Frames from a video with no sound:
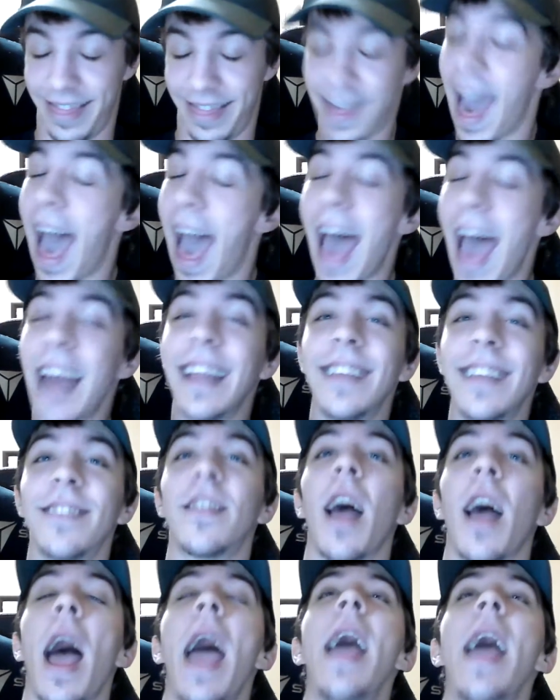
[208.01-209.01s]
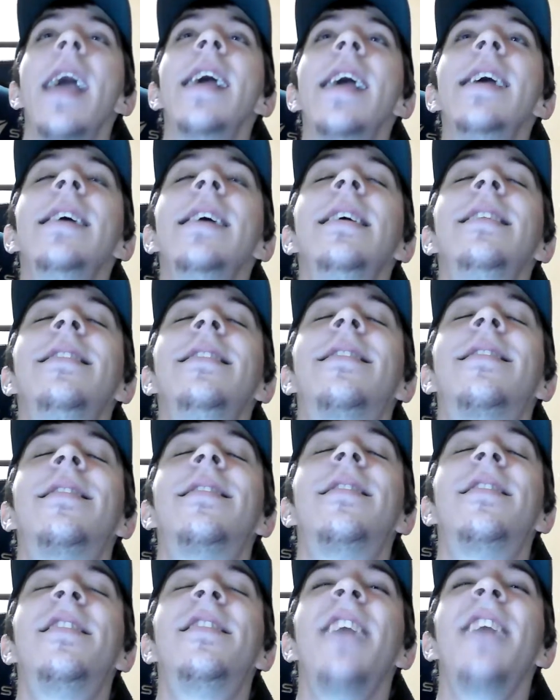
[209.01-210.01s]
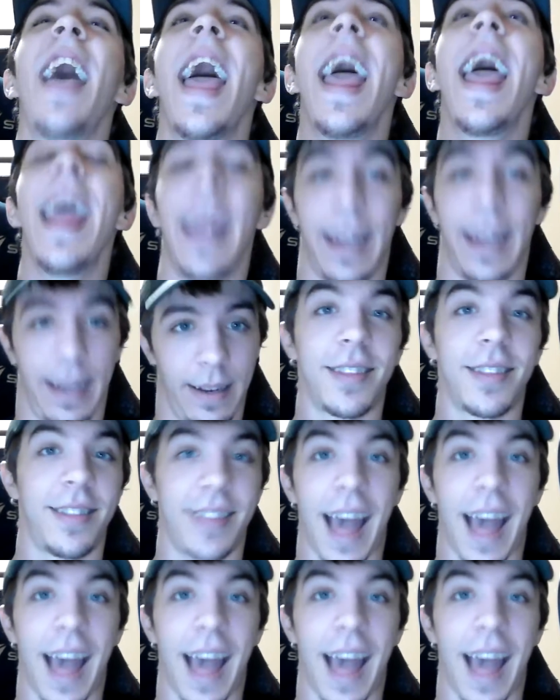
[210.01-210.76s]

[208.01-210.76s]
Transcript: That is insane.